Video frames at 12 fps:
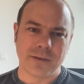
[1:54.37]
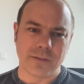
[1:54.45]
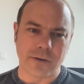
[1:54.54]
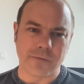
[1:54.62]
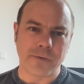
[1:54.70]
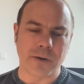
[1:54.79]

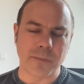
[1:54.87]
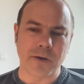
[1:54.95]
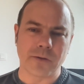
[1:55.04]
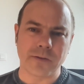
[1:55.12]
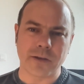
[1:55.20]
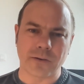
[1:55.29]
there are
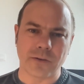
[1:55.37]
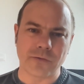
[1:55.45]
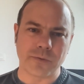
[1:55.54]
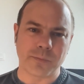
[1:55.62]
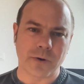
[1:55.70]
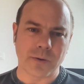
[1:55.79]
fundamental
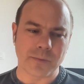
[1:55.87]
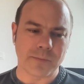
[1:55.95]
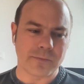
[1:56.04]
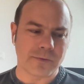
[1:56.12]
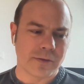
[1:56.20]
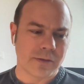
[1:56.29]
technology
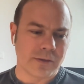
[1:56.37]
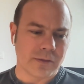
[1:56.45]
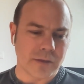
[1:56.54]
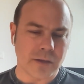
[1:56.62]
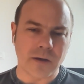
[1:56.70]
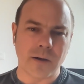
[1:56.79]
problems
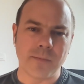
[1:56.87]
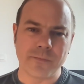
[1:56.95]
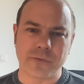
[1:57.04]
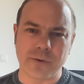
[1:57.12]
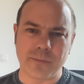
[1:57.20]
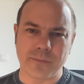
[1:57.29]
that come
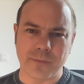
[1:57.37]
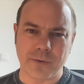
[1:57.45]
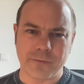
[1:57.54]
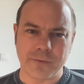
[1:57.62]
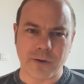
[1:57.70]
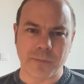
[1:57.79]
from
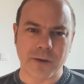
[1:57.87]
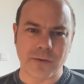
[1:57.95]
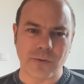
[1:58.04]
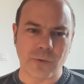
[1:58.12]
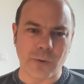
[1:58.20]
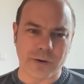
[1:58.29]

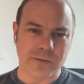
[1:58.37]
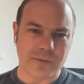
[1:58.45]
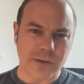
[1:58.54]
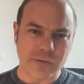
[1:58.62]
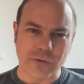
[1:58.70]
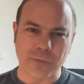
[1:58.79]
fundamental
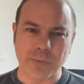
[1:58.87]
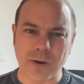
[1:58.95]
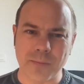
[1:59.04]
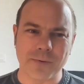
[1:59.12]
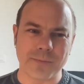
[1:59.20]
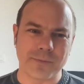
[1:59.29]
organizational
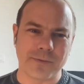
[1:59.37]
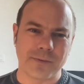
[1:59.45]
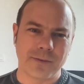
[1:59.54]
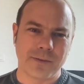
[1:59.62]
problems